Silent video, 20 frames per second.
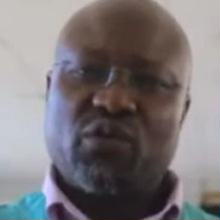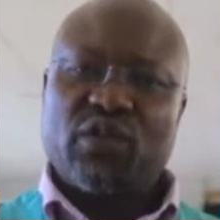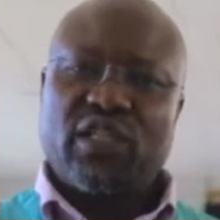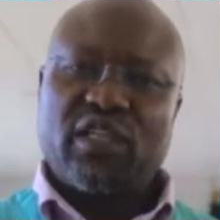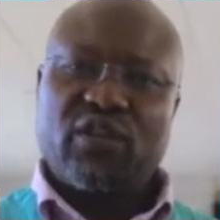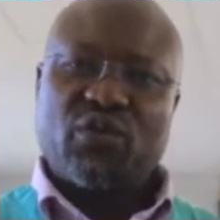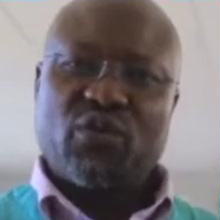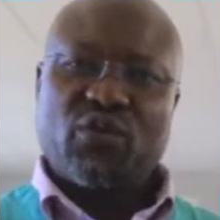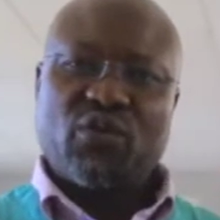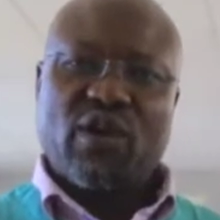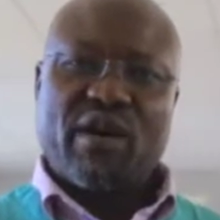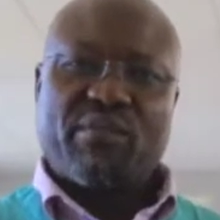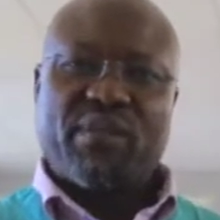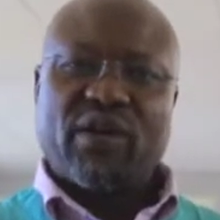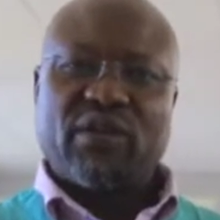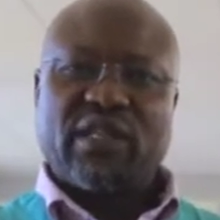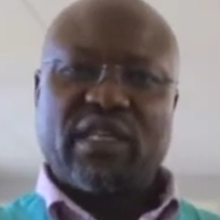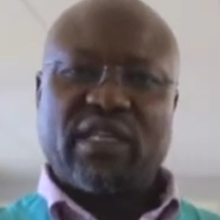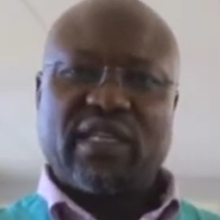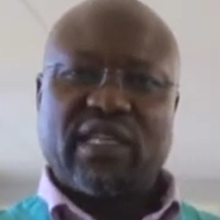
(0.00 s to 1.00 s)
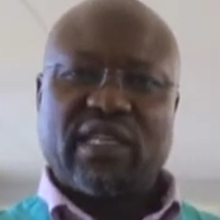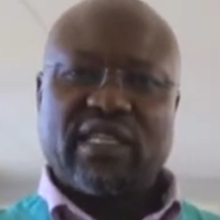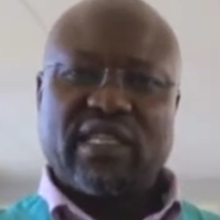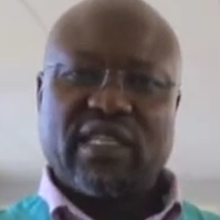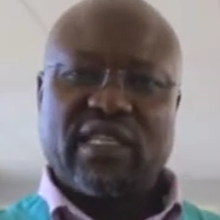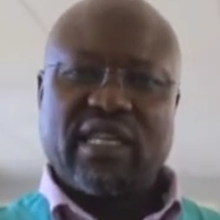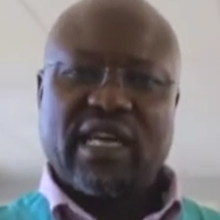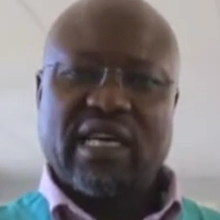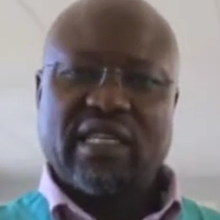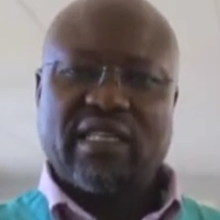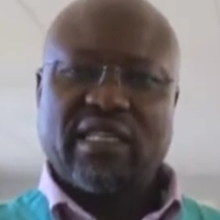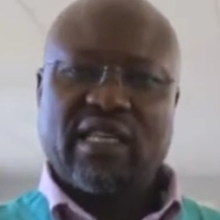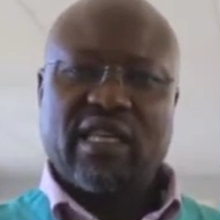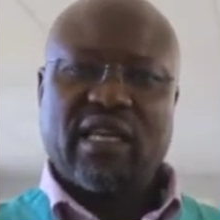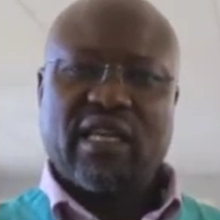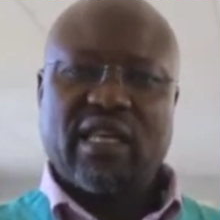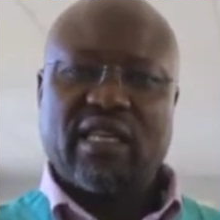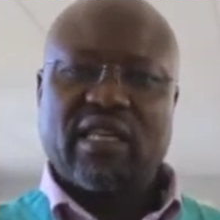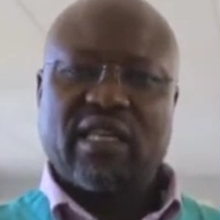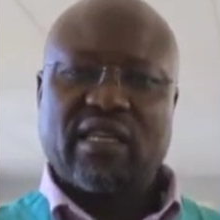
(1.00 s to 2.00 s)
need to know about the deciduous
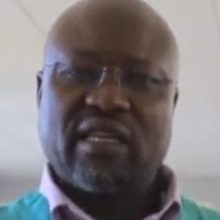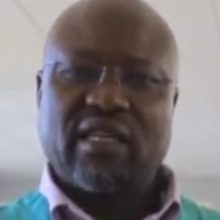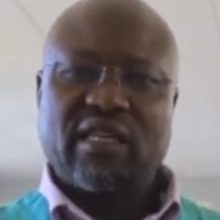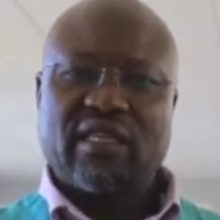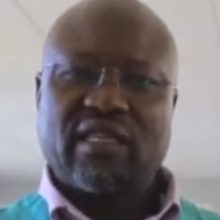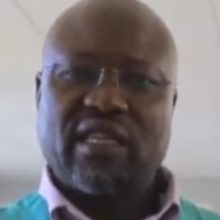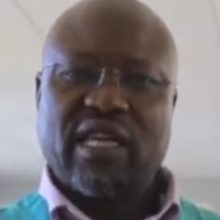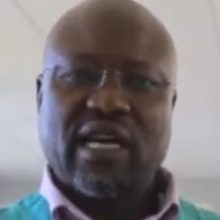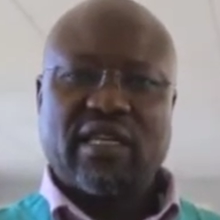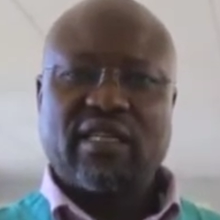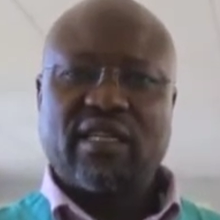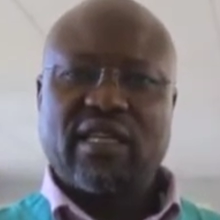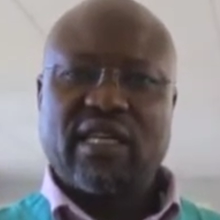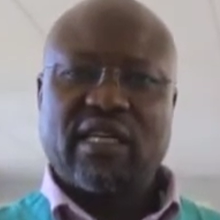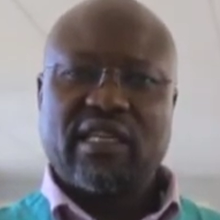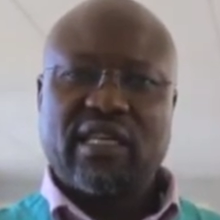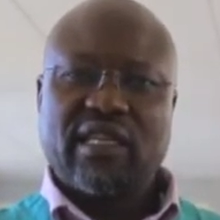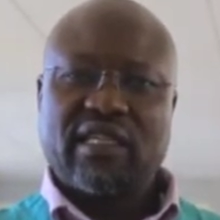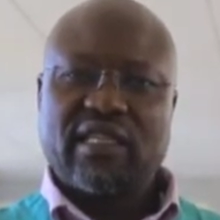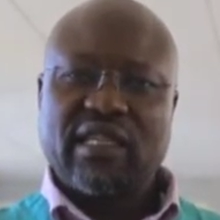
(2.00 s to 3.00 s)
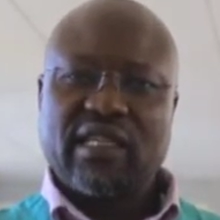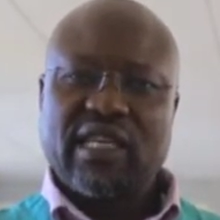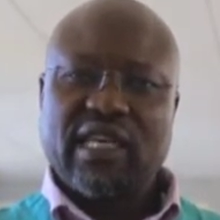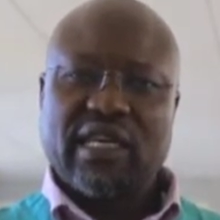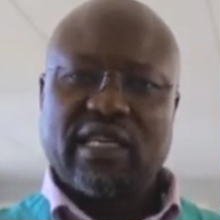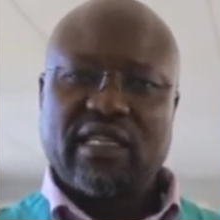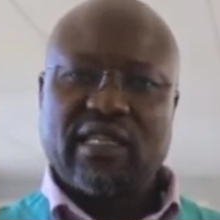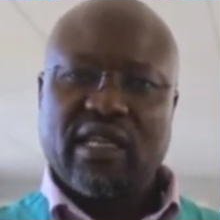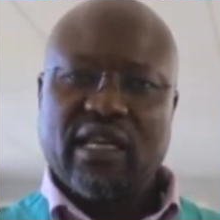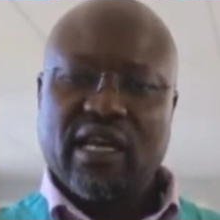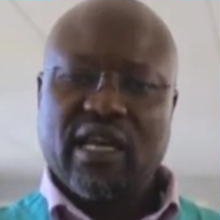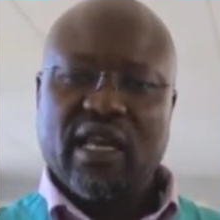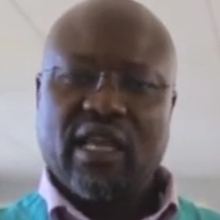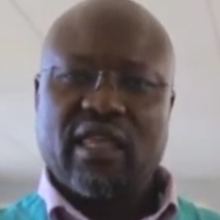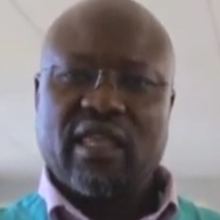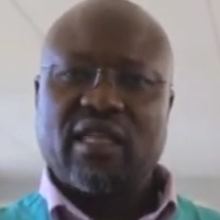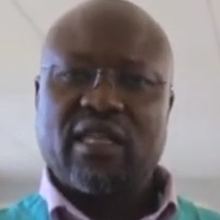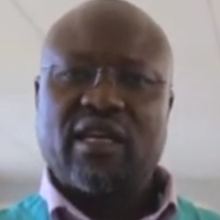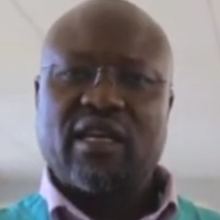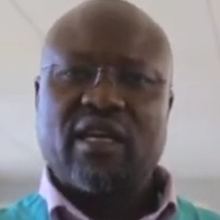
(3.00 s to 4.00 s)
teeth is that the deciduous
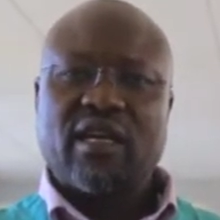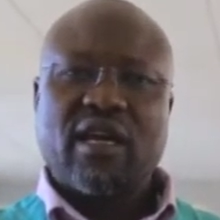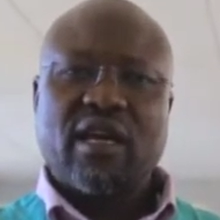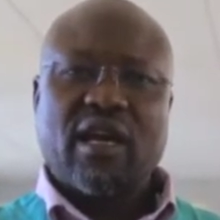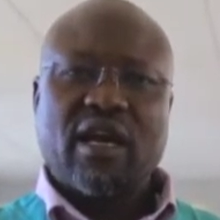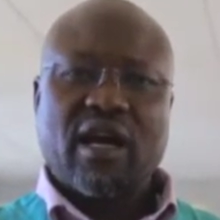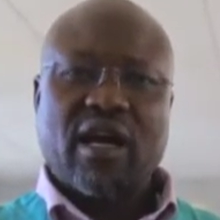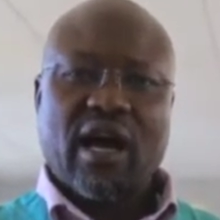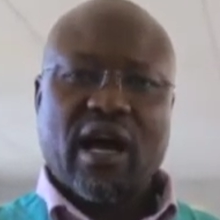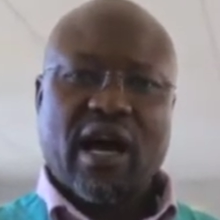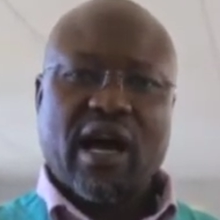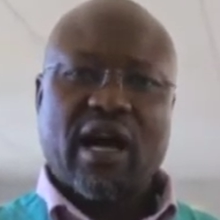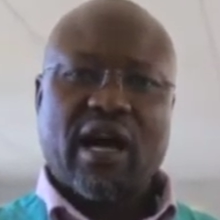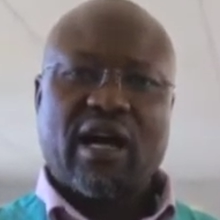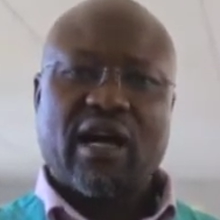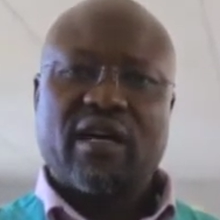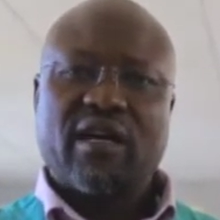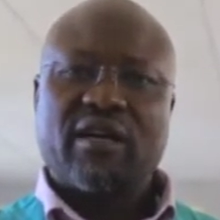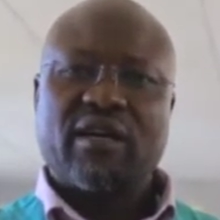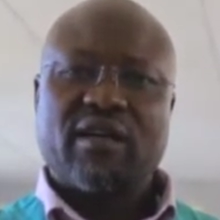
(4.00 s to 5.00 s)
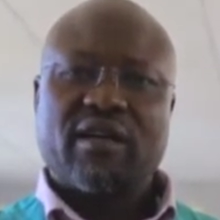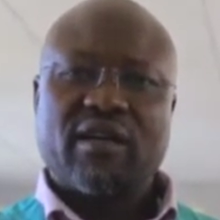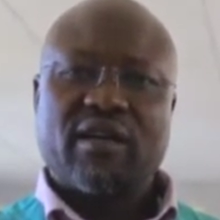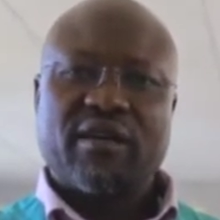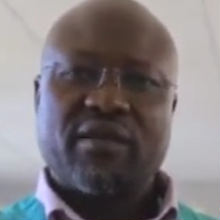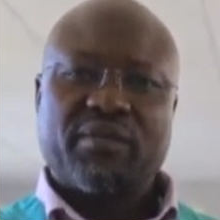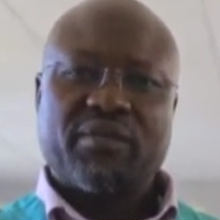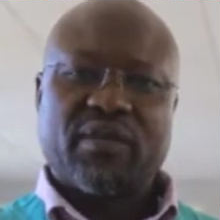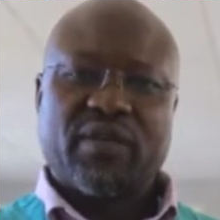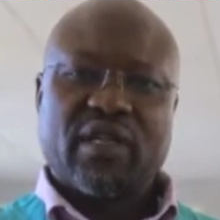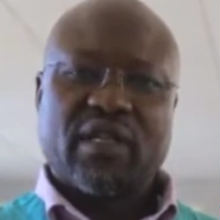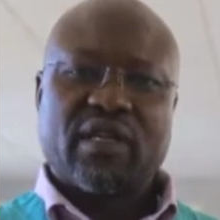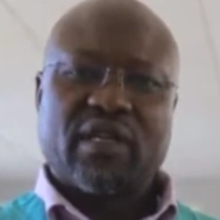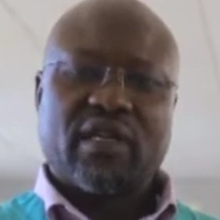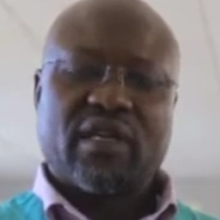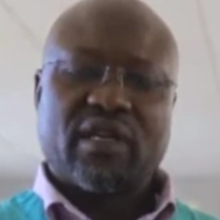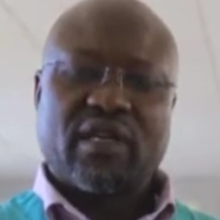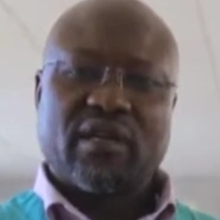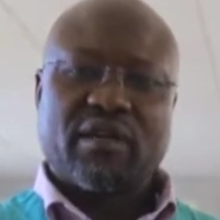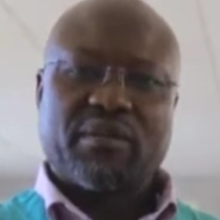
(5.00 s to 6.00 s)
teeth are
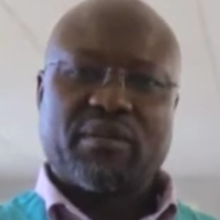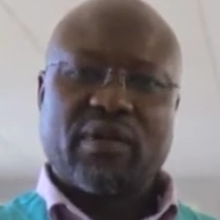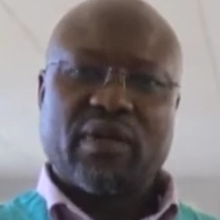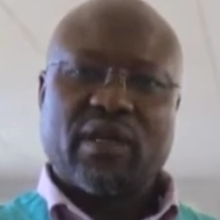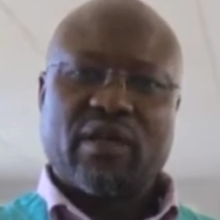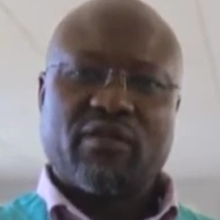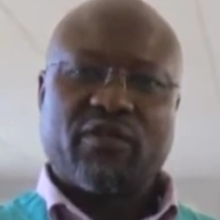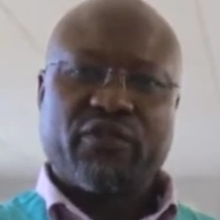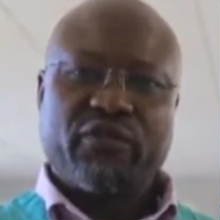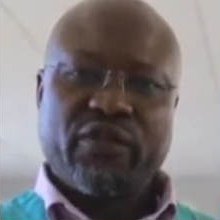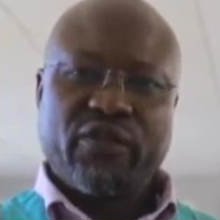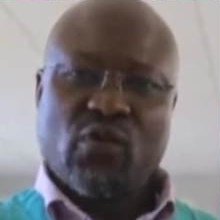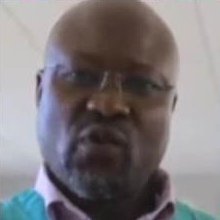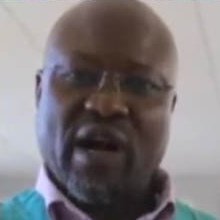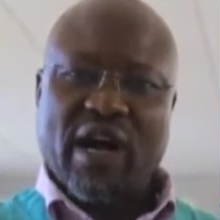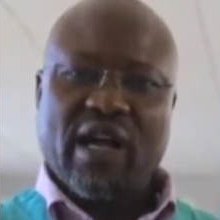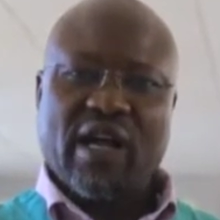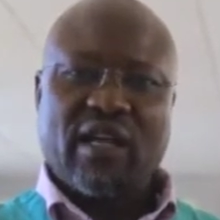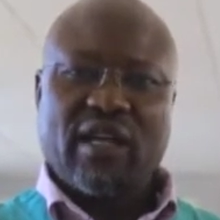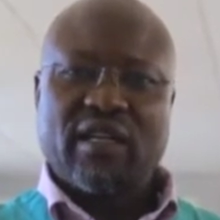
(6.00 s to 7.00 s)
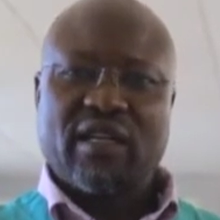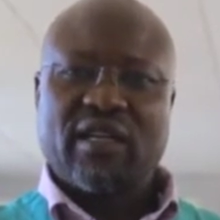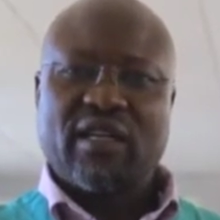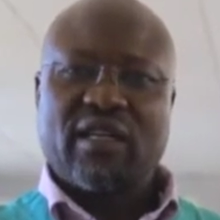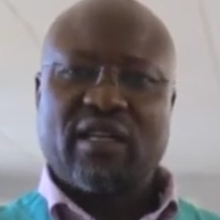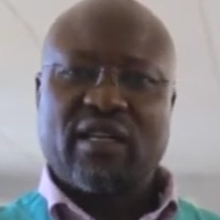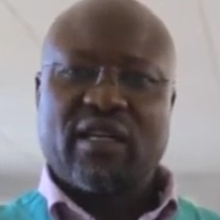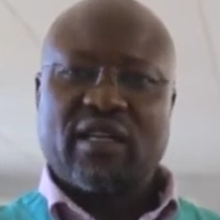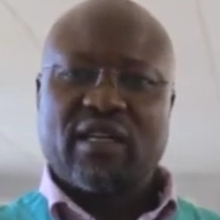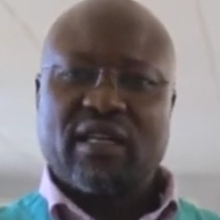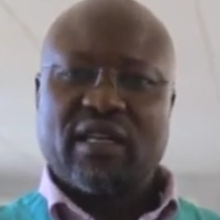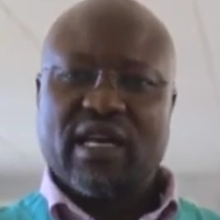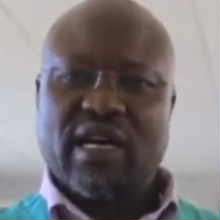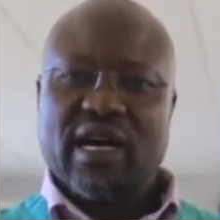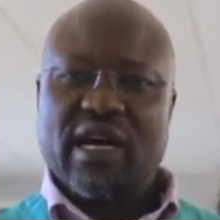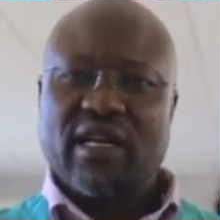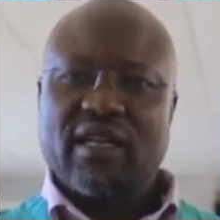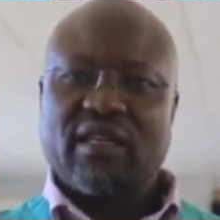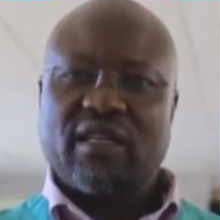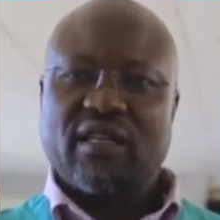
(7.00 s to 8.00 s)
fewer
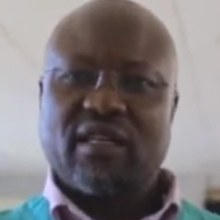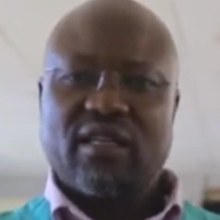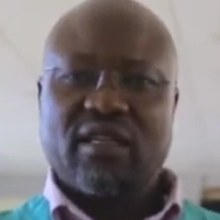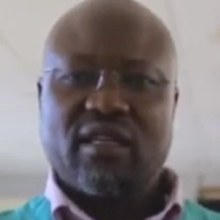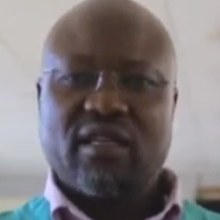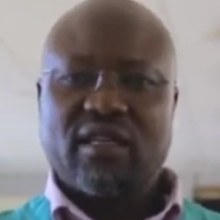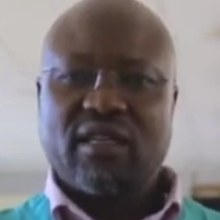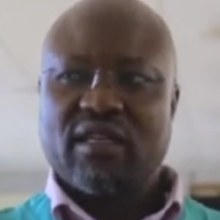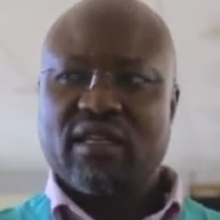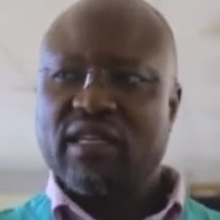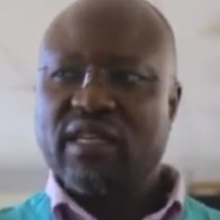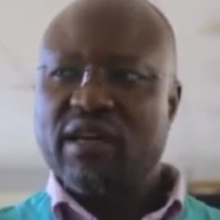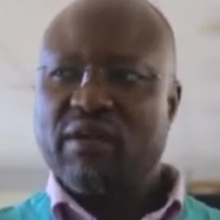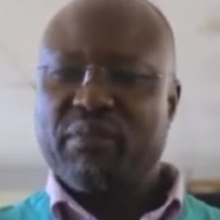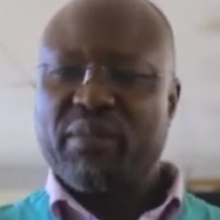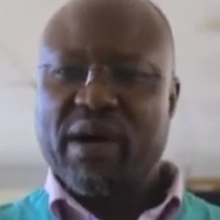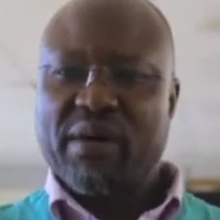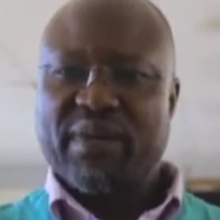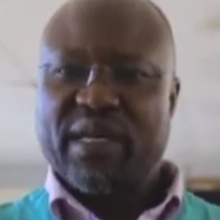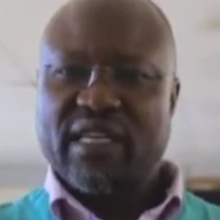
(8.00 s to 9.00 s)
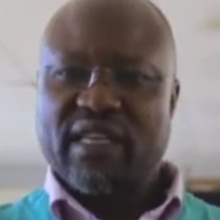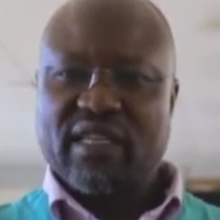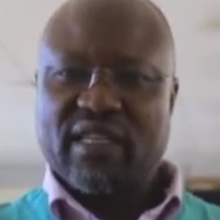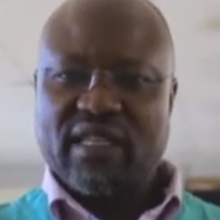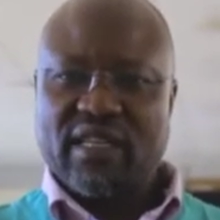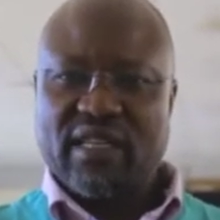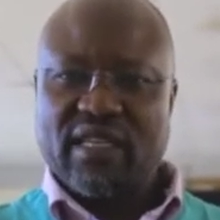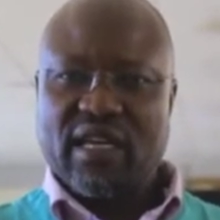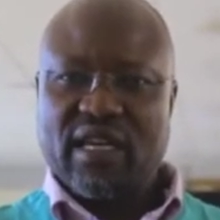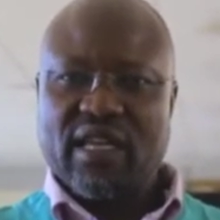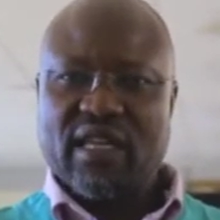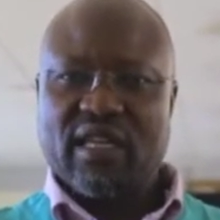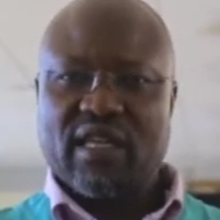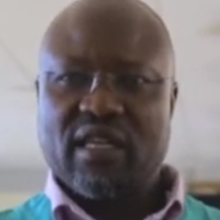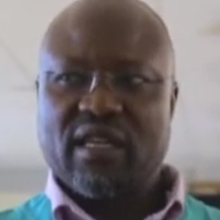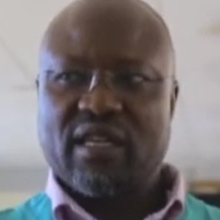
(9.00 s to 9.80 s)
than the permanent teeth.